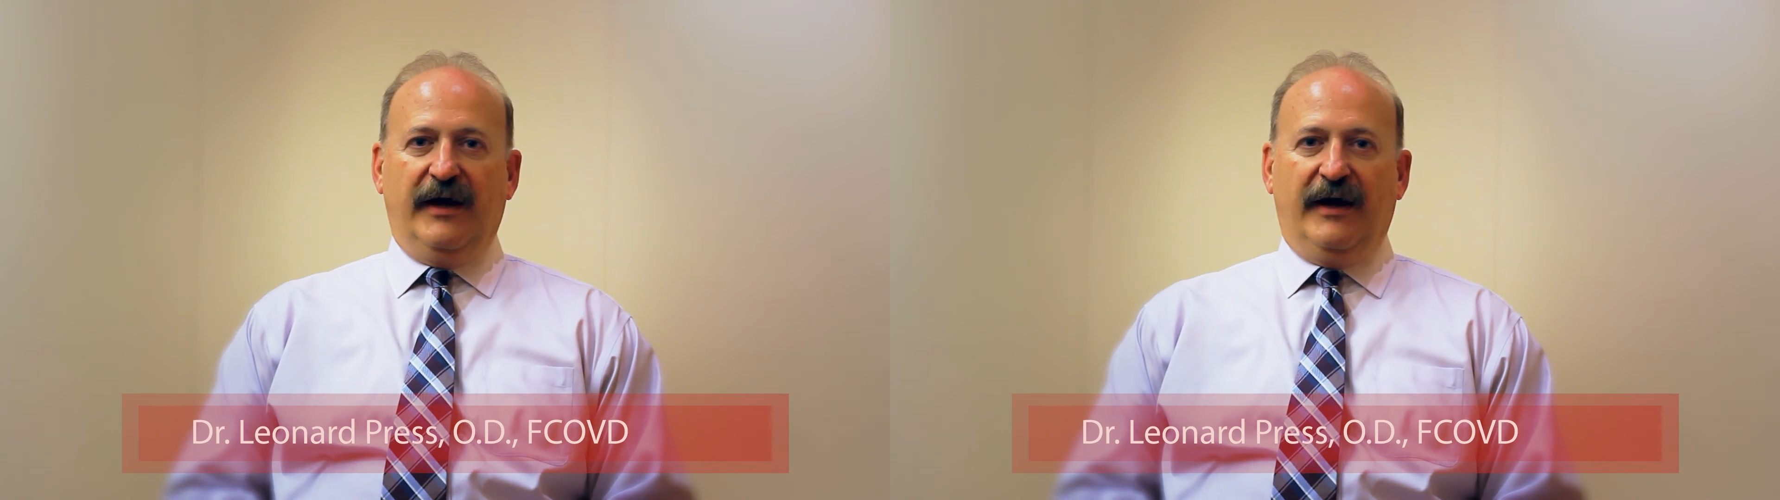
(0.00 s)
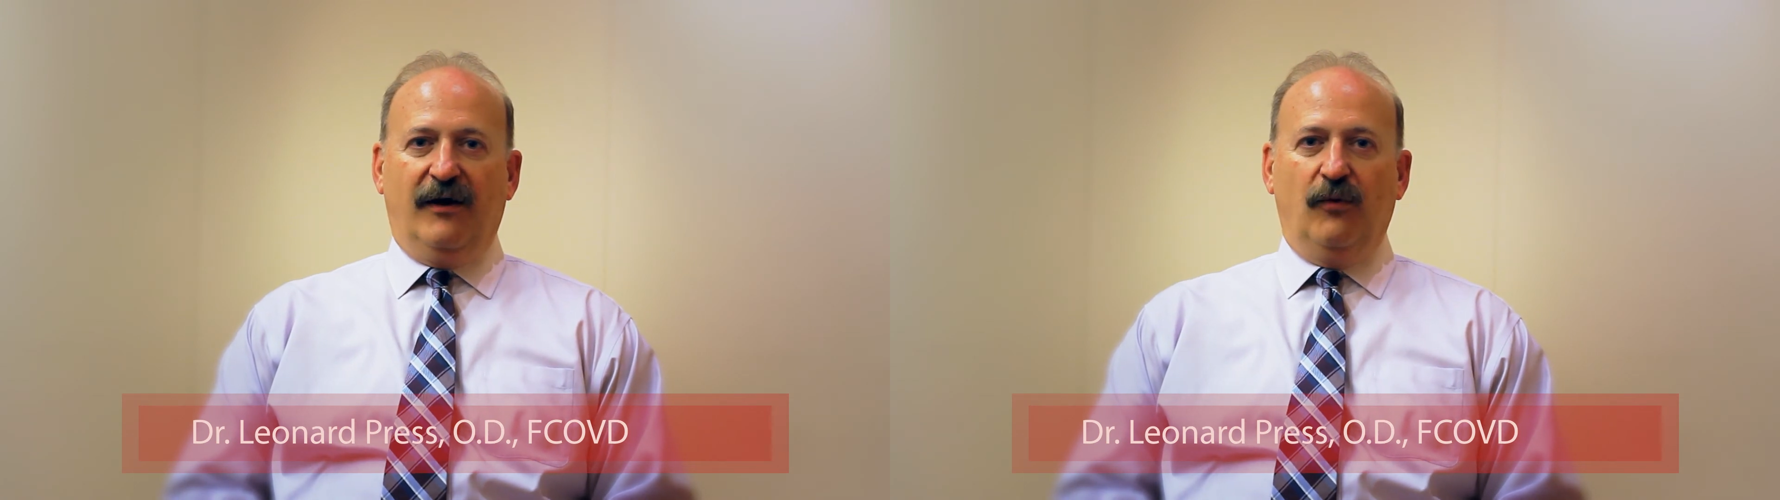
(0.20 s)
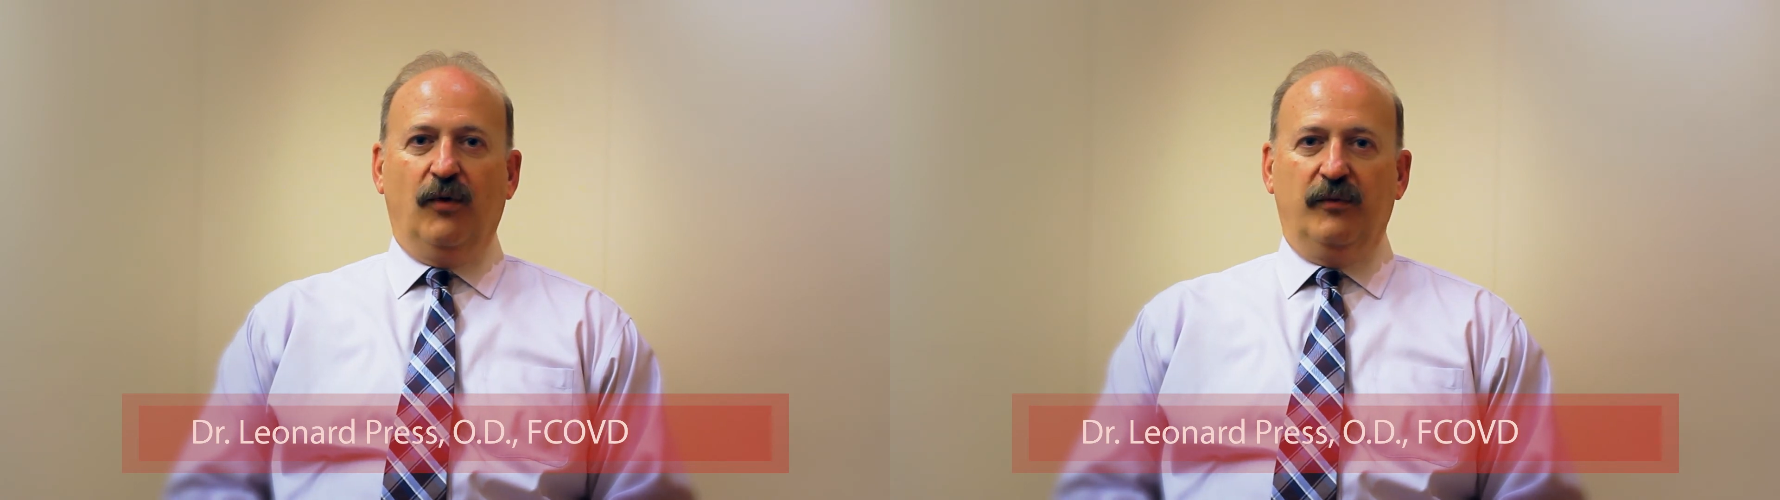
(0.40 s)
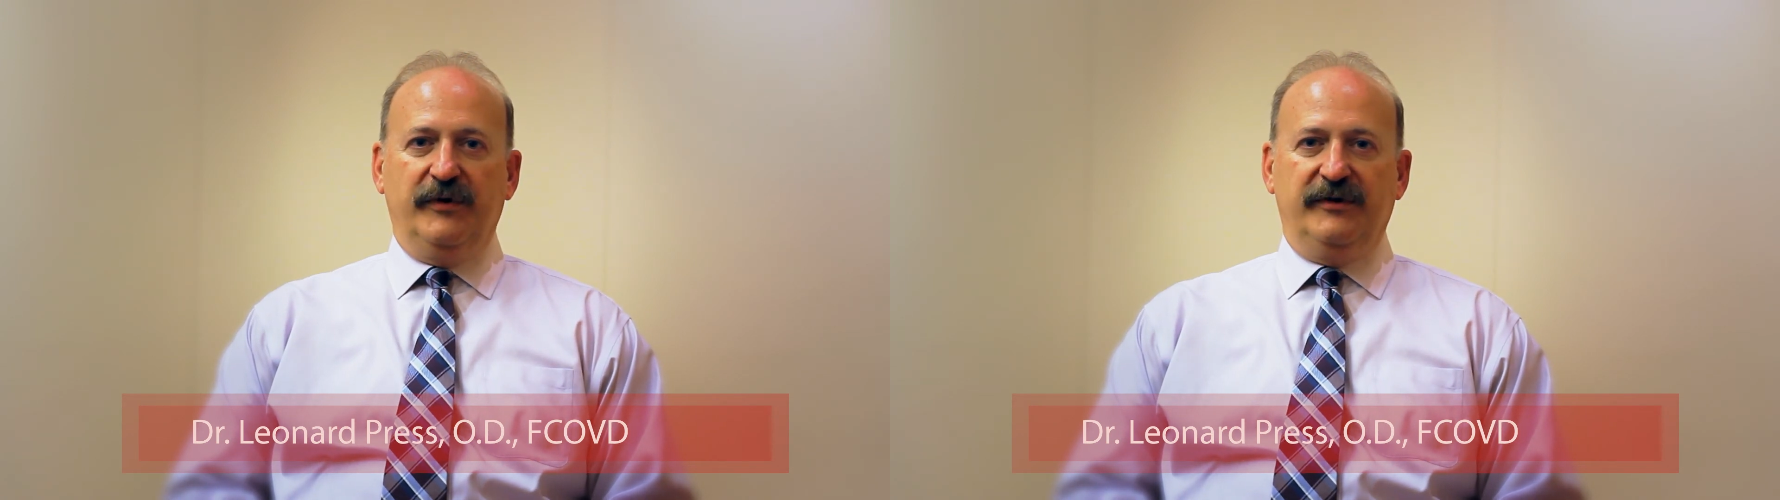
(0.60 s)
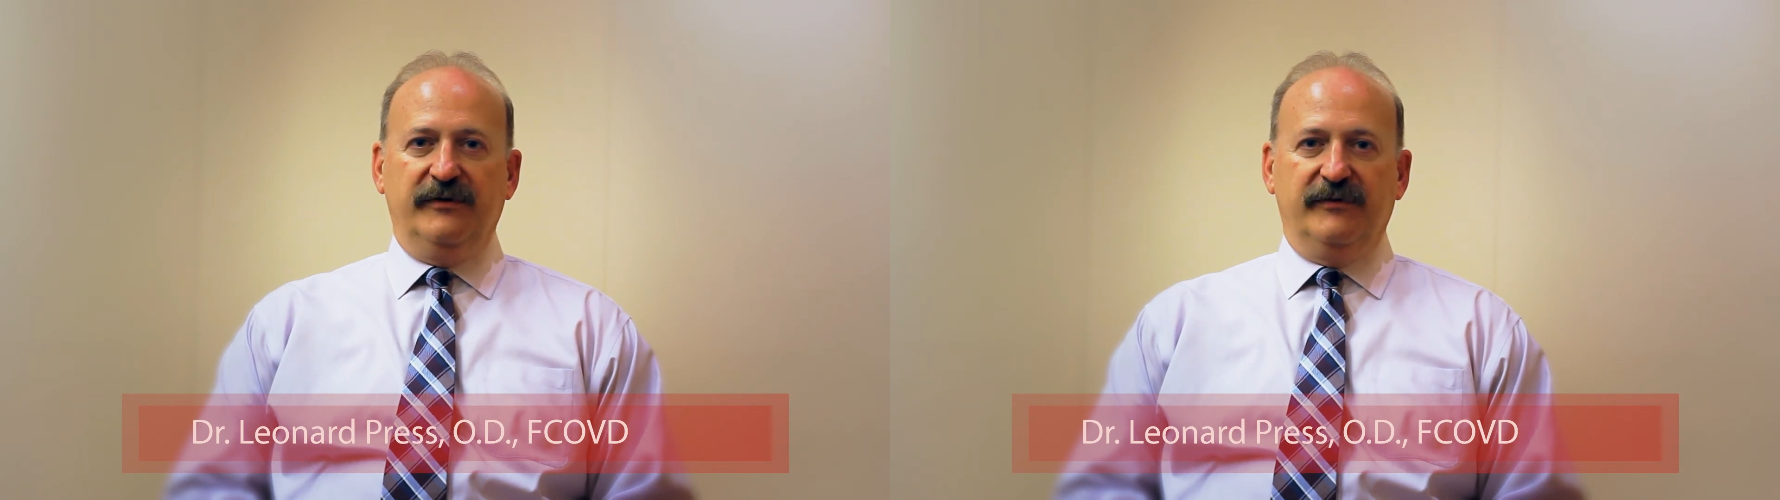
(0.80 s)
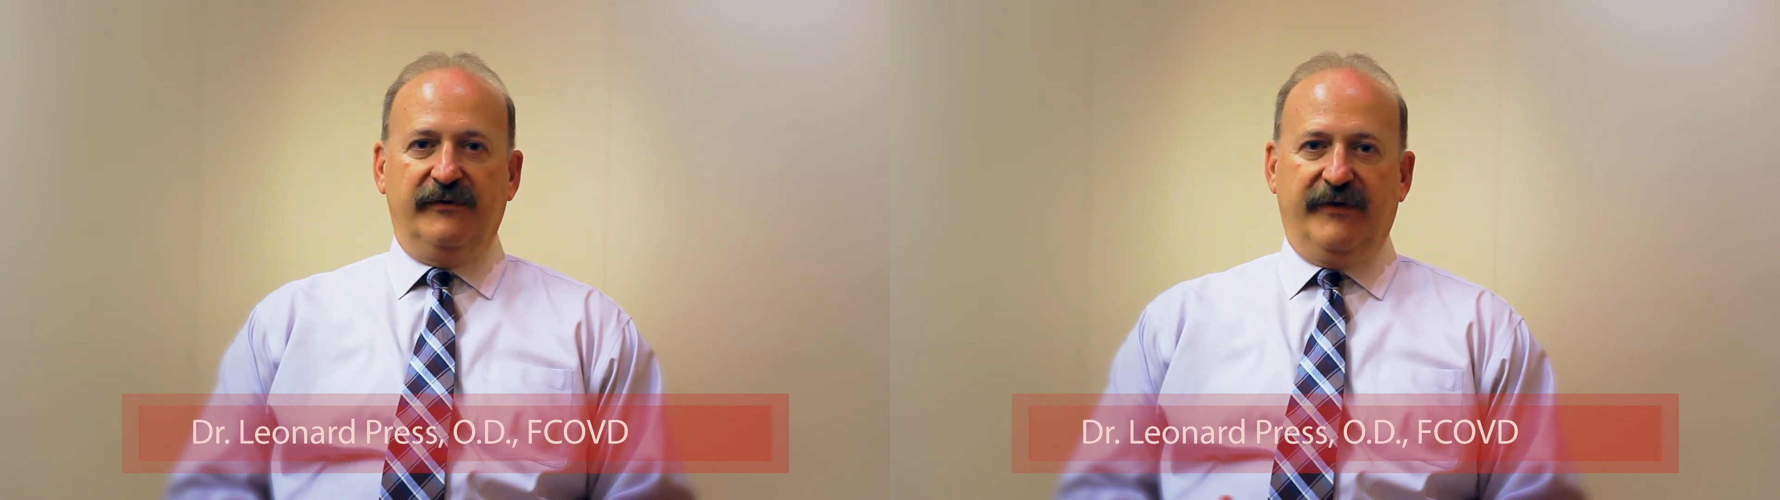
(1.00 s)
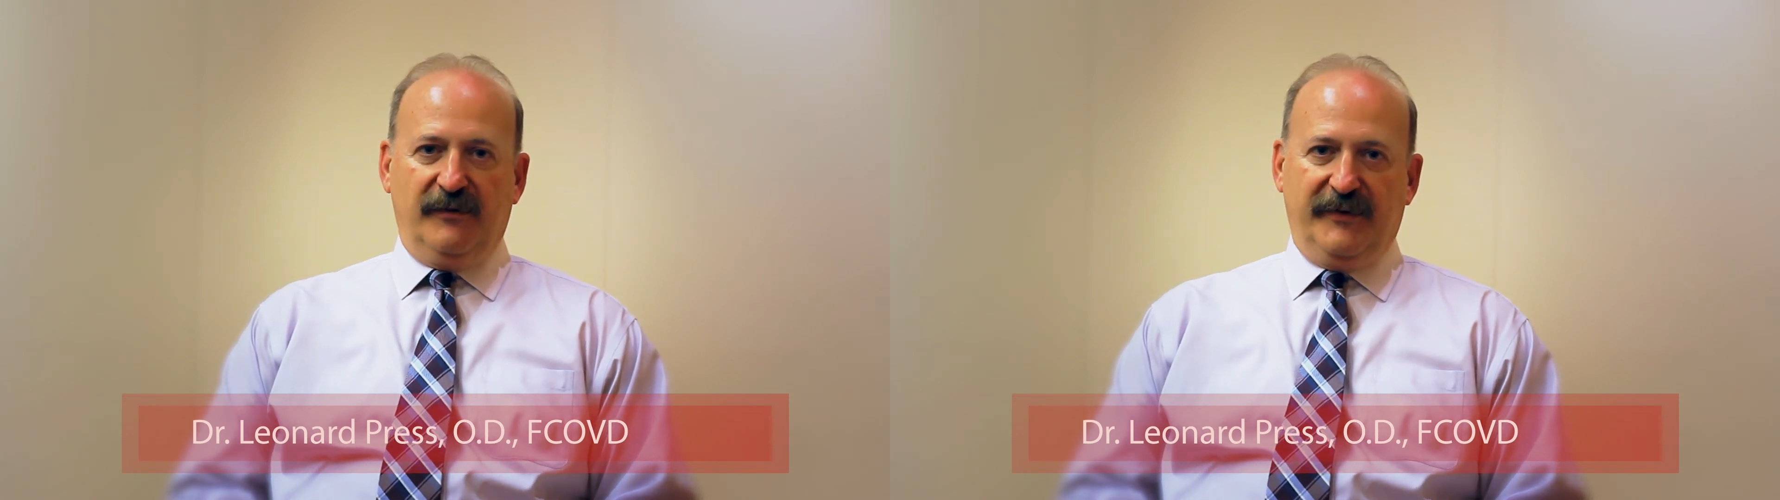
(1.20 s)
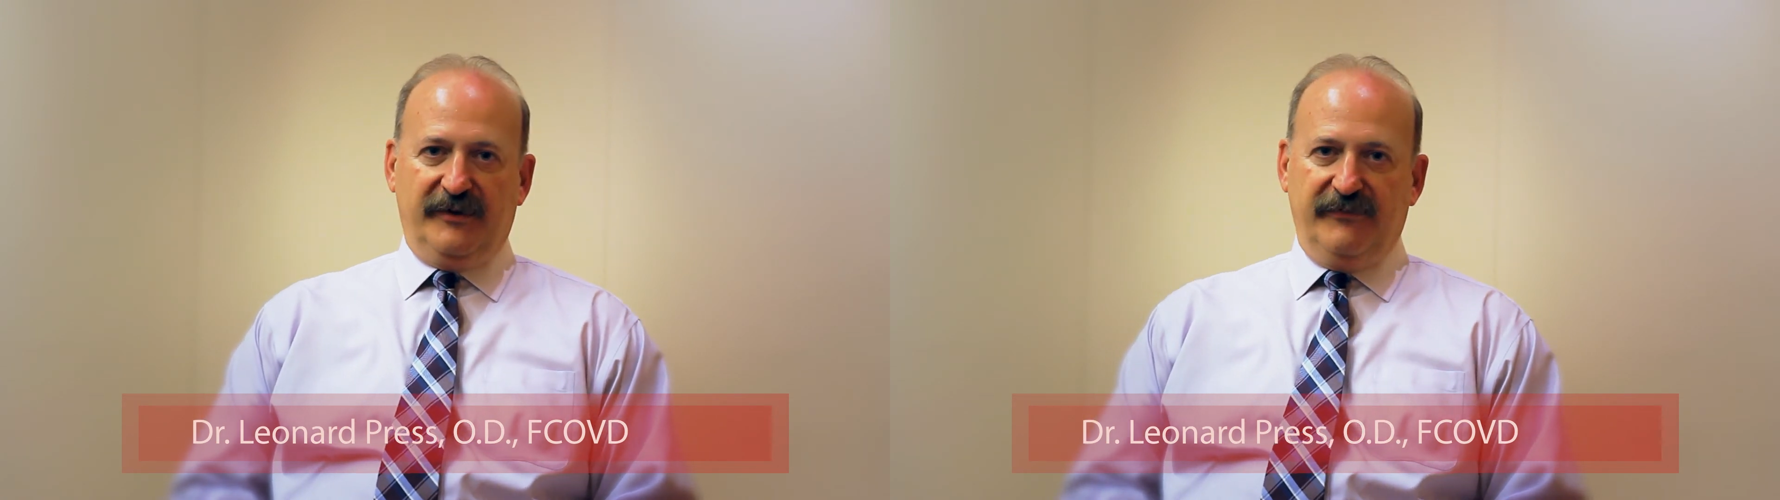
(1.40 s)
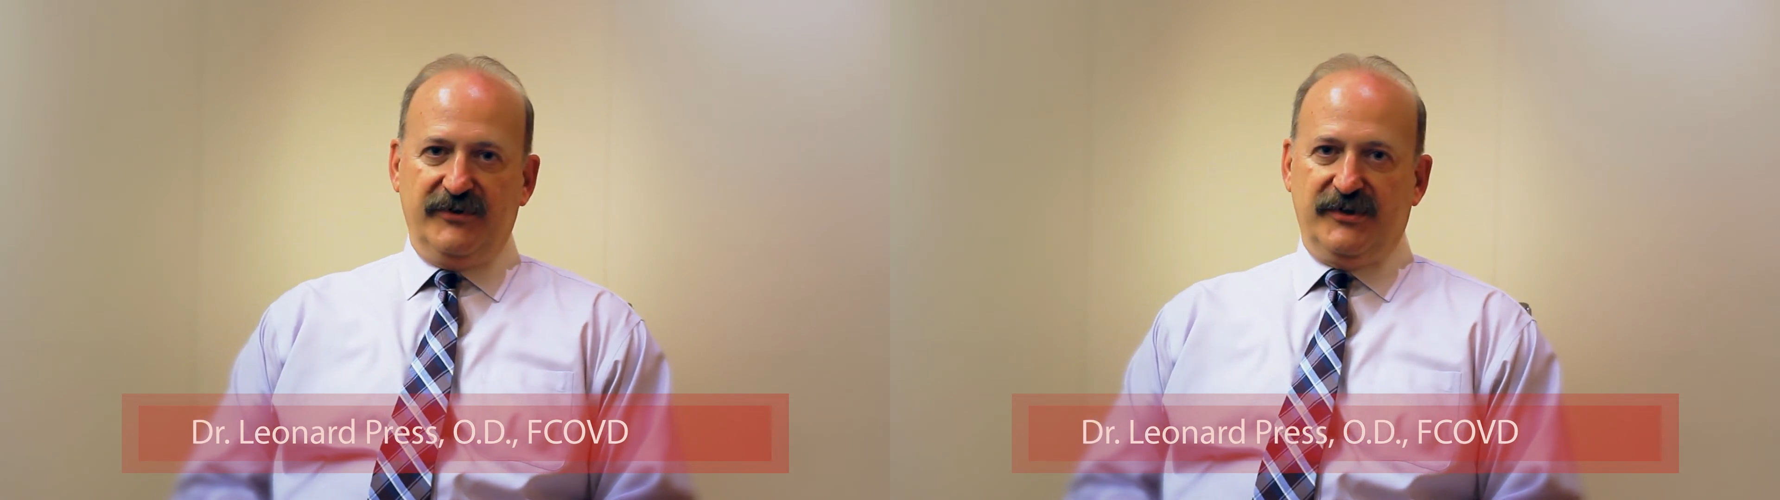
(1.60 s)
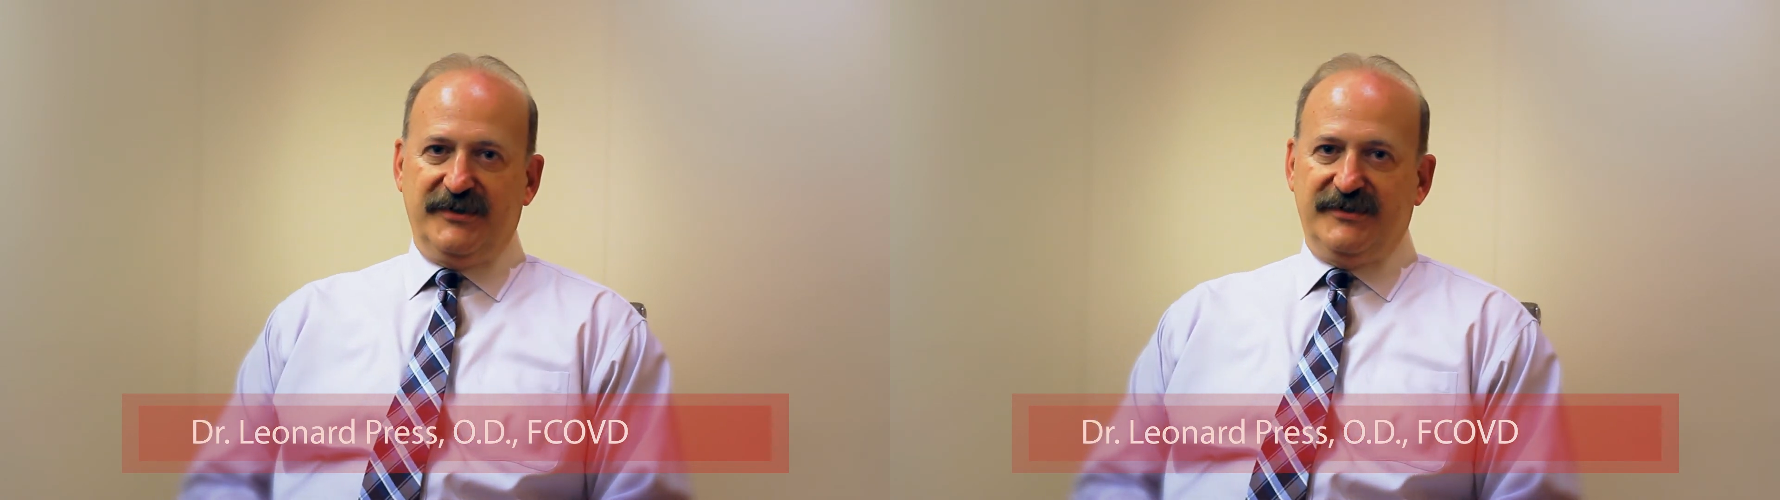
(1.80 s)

how what we do in developmental vision